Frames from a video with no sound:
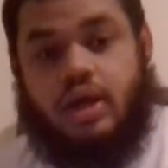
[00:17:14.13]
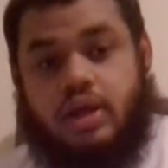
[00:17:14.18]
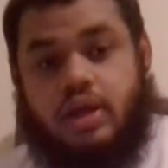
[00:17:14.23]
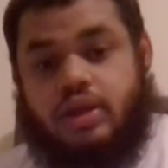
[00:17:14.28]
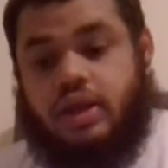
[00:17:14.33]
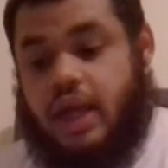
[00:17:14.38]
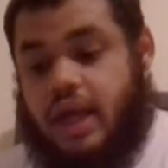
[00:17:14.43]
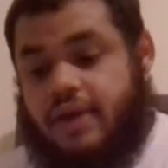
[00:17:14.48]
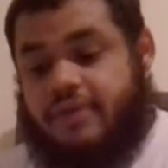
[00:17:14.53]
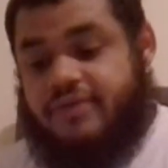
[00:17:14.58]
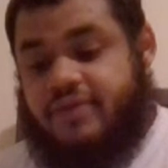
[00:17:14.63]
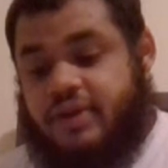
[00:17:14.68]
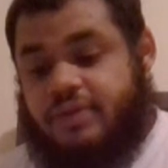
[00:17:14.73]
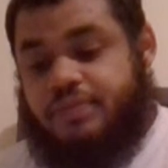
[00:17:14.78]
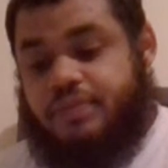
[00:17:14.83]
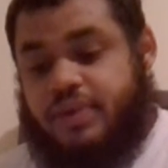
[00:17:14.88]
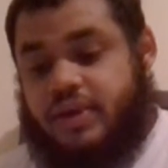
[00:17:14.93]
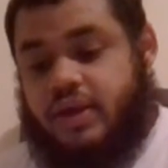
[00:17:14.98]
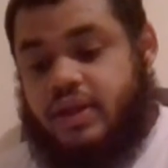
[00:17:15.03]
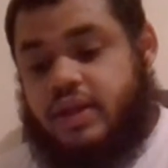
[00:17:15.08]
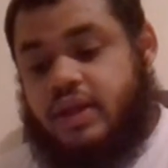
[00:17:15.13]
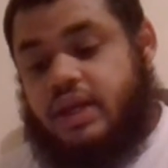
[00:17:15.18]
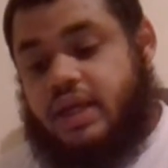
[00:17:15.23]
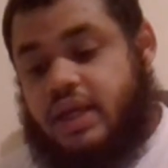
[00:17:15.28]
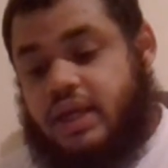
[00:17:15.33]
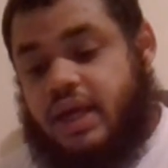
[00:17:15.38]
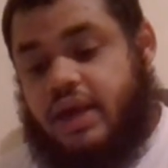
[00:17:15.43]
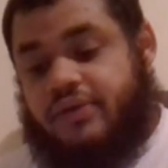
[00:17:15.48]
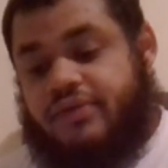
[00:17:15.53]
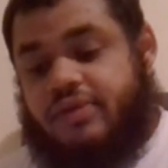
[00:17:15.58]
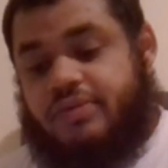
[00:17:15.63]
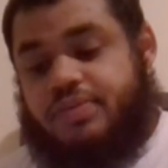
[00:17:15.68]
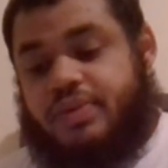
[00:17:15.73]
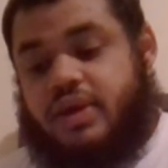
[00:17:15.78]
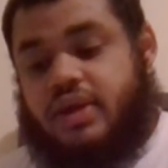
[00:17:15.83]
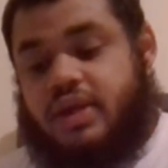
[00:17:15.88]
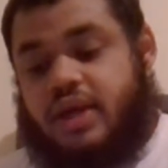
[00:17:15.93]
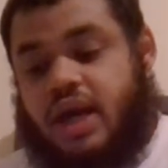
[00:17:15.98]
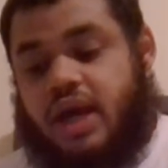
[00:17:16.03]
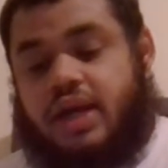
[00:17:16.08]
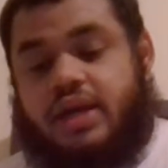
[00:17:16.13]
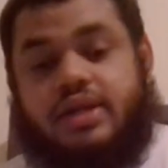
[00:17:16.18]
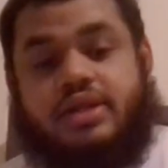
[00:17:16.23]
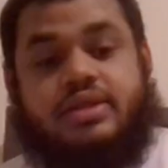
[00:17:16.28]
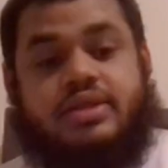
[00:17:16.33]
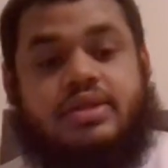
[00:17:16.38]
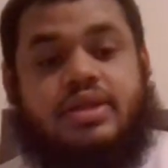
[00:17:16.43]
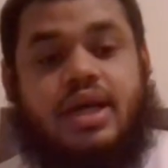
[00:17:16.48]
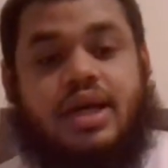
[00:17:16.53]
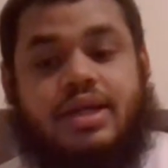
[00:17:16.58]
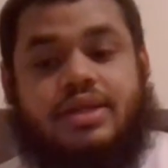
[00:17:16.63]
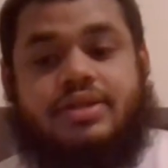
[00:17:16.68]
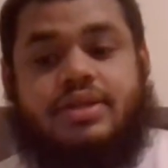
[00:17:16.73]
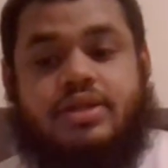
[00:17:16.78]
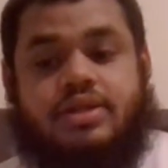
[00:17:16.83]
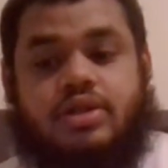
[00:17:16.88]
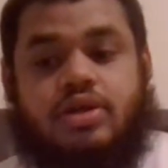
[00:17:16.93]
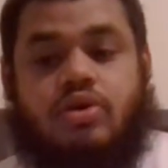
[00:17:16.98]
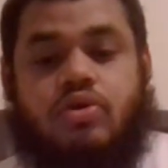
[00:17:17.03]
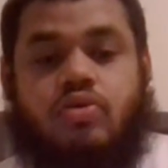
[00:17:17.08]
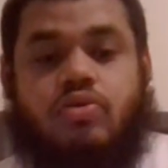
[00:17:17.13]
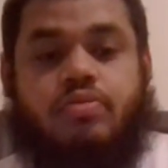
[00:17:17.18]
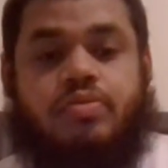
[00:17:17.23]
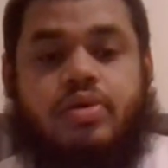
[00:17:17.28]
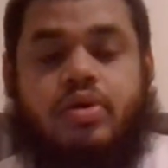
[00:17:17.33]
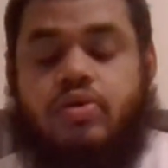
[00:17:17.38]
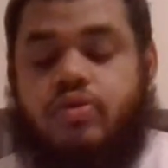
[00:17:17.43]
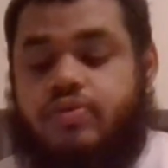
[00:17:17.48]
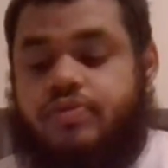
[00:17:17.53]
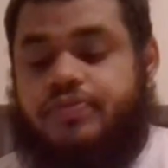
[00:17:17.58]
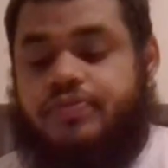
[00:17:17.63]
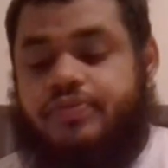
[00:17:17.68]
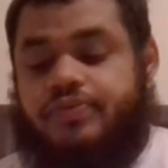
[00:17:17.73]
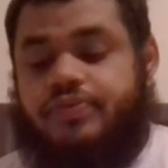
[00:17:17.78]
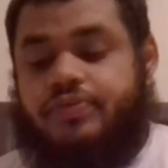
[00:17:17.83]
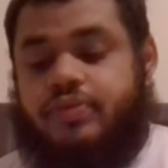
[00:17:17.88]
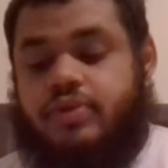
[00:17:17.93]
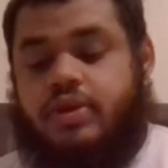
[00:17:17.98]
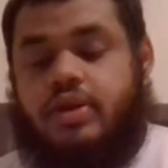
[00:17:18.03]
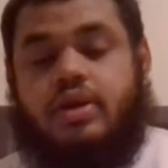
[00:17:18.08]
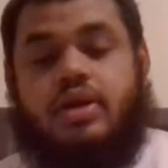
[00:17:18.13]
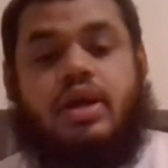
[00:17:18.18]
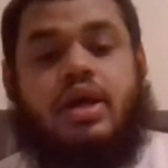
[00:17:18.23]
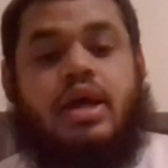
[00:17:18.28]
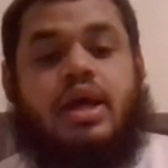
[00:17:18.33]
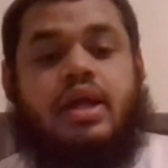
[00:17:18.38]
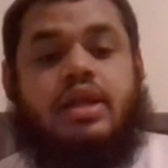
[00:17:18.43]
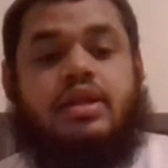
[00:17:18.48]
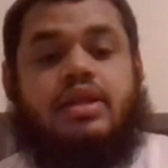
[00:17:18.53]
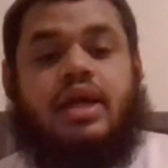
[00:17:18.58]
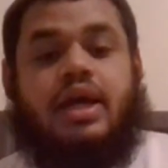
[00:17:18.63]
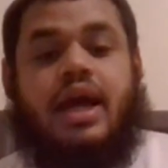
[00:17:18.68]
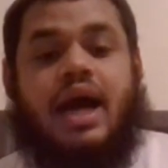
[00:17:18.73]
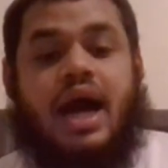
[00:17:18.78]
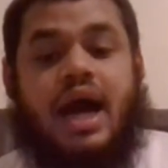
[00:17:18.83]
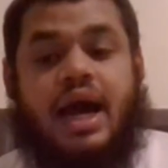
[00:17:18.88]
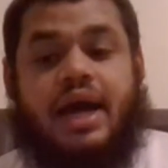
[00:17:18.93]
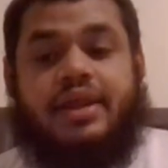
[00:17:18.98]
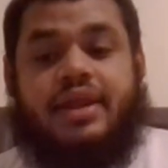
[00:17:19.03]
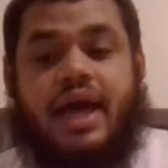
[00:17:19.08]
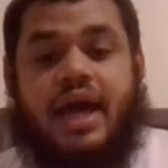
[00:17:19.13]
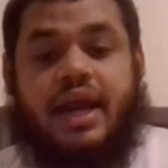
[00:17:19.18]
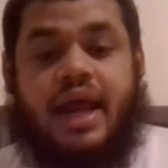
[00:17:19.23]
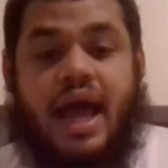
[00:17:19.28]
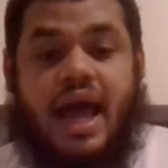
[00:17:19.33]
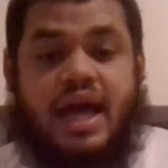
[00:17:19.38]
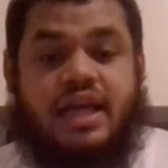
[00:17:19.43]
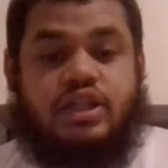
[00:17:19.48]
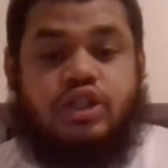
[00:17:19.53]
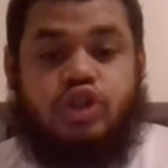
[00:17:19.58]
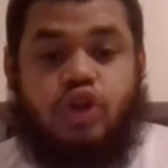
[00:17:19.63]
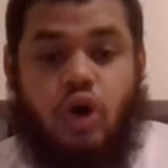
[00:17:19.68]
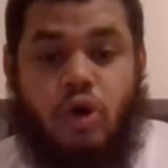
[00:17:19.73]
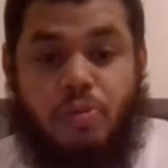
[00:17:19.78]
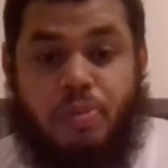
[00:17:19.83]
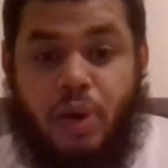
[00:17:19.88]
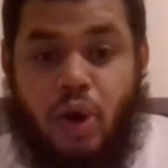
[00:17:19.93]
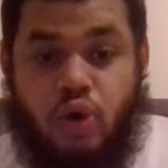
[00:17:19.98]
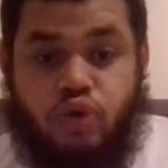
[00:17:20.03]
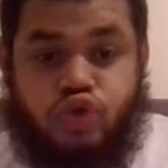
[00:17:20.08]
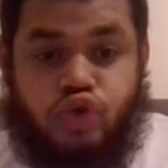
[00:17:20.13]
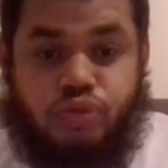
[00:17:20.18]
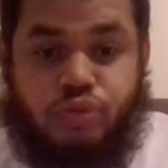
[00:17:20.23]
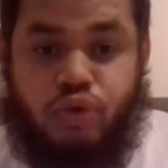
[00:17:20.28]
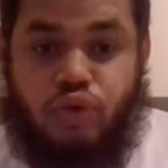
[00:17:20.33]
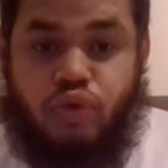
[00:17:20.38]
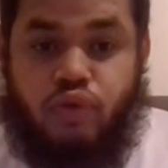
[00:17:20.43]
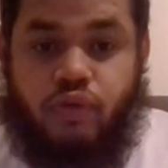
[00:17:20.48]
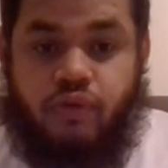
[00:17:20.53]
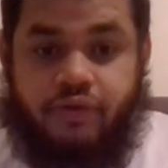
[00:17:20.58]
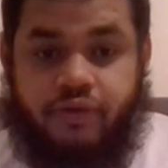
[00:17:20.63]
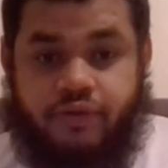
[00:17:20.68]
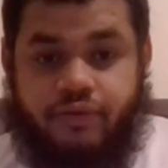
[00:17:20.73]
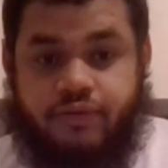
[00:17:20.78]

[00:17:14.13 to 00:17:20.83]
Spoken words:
The MVP, the league MVP, Giannis Antetokounmpo. The guy that has no post move.